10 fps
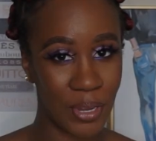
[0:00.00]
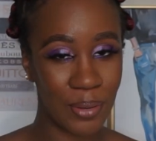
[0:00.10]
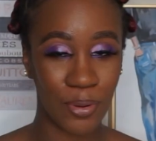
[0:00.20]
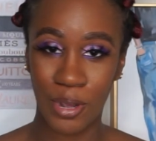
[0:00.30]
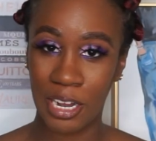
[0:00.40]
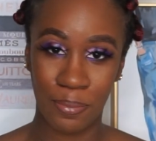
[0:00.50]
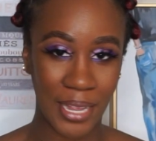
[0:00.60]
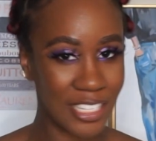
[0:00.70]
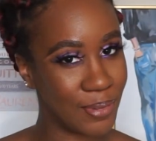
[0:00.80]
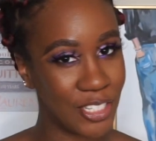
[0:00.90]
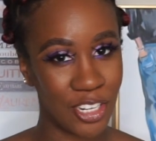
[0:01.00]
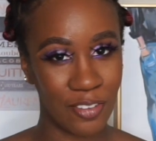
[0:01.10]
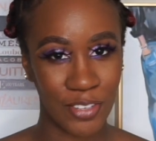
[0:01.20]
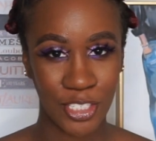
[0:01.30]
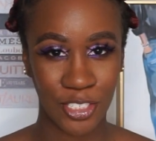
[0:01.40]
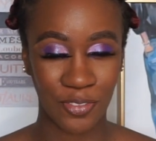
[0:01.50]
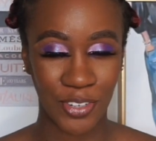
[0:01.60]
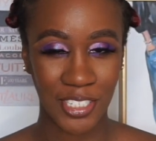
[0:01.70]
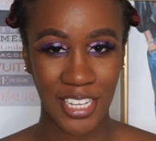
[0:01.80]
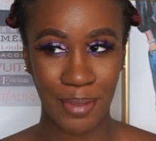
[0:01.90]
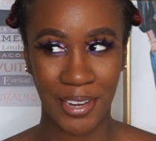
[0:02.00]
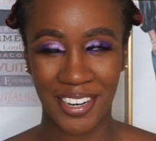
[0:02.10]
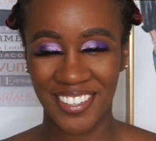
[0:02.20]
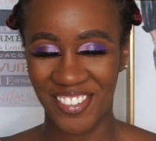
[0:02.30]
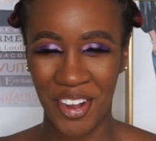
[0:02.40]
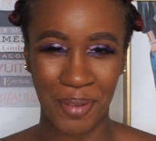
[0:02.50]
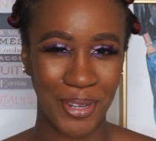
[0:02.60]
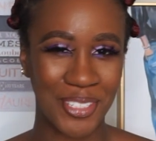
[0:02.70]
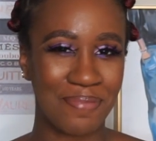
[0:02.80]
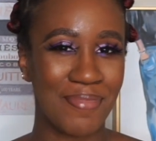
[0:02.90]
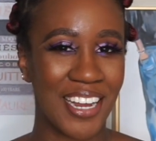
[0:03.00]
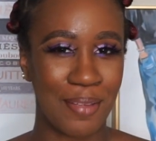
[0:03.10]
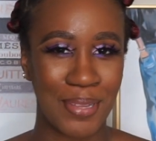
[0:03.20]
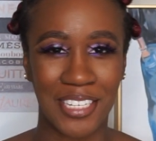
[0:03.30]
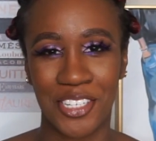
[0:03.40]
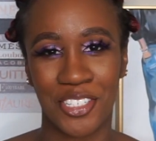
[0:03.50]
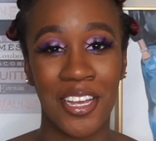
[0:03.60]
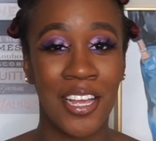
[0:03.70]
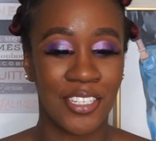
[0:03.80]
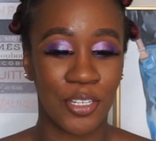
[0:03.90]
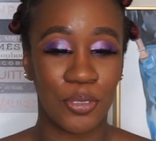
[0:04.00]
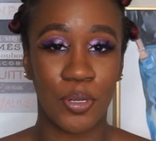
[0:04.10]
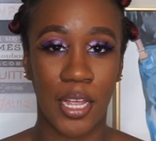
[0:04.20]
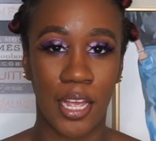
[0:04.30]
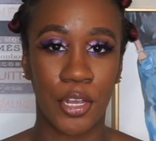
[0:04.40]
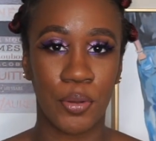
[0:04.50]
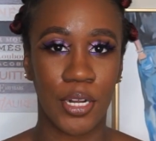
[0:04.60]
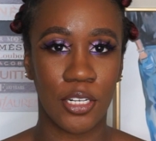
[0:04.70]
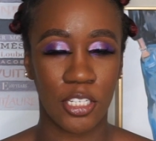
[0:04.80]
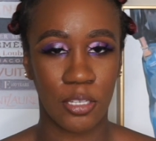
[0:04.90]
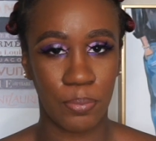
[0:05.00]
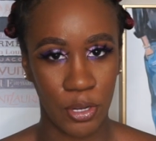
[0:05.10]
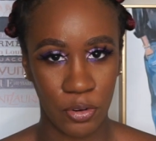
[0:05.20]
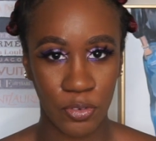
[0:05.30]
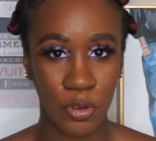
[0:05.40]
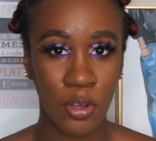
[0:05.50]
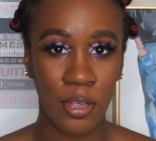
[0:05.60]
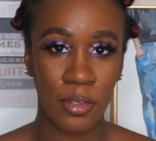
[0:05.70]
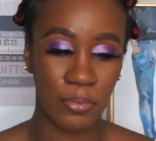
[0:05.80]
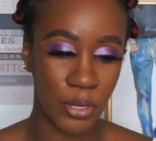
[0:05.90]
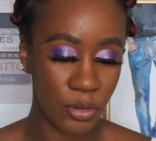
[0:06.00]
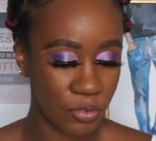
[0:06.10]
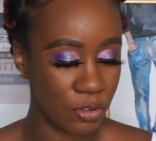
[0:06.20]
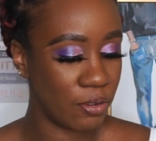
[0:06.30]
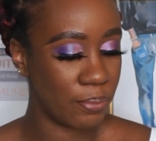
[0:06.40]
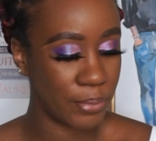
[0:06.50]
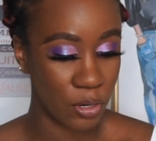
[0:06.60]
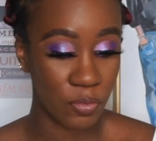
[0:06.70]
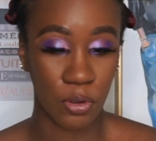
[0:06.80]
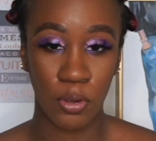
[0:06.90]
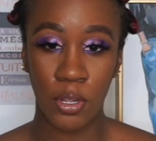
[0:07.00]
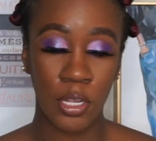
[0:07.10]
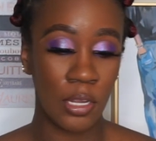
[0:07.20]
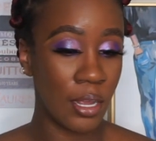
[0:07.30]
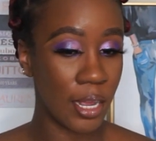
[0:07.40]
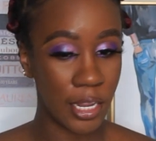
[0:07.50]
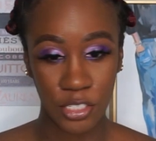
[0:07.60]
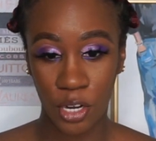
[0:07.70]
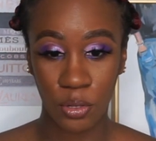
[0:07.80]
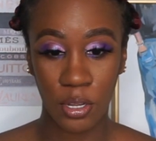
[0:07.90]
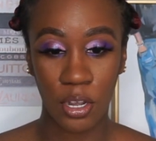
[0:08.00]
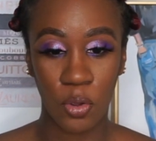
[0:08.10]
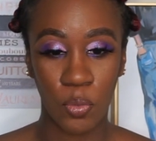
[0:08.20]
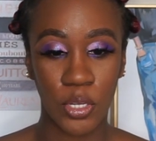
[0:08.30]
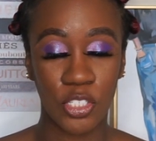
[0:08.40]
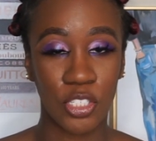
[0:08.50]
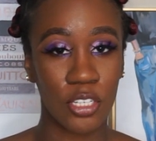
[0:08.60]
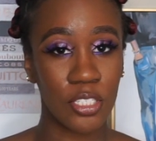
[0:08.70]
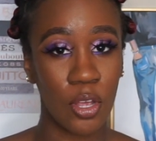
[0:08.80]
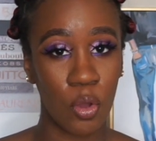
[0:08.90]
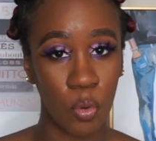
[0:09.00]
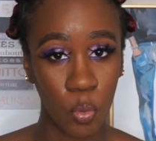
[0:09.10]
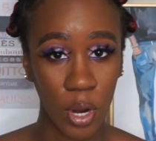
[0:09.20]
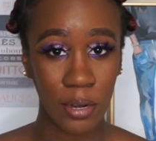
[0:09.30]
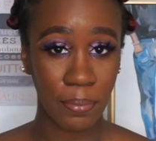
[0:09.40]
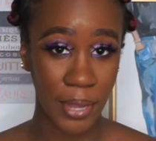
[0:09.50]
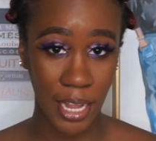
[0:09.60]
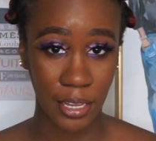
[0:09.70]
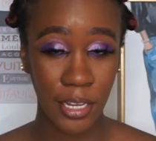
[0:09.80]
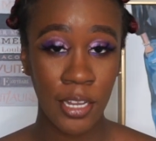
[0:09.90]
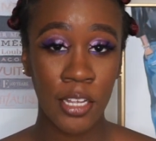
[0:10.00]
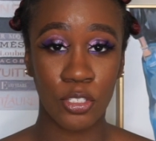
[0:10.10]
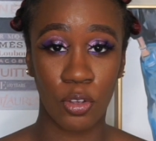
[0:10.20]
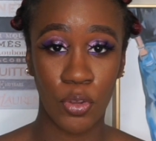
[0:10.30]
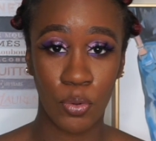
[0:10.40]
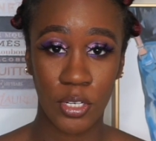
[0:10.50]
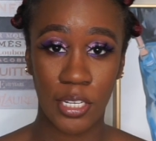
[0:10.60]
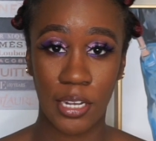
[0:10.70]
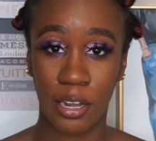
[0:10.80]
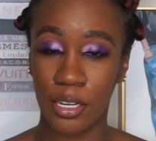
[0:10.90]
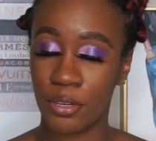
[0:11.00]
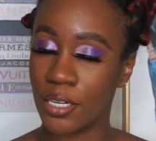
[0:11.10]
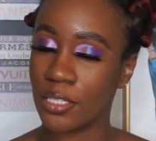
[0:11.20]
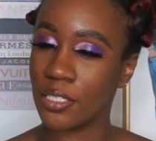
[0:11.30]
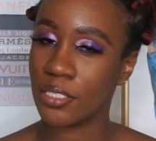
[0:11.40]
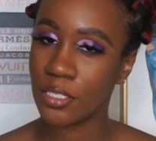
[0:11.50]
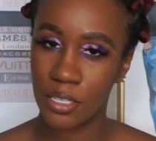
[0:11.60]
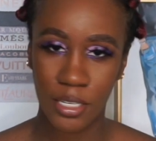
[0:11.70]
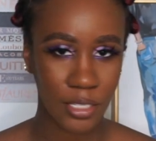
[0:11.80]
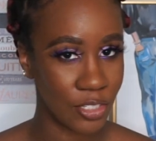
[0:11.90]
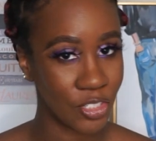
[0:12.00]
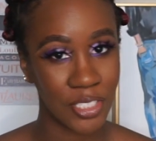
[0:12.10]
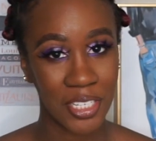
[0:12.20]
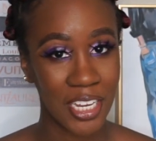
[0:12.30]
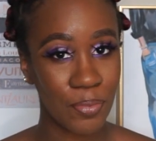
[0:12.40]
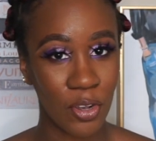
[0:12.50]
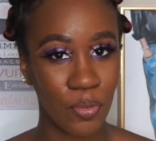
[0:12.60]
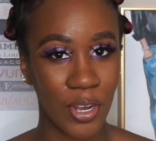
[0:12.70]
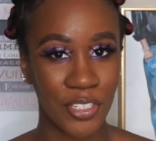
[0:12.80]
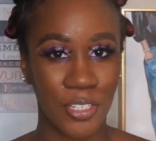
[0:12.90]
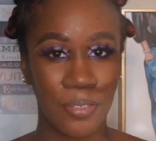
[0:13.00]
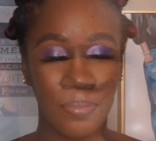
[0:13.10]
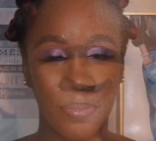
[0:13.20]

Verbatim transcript: people welcome back to my channel if this is your first time here welcome host my name is Deja so today I created this beautiful beautiful beautiful eyeshadow look with just one palette so if you want to see how I created this look then just keep on watching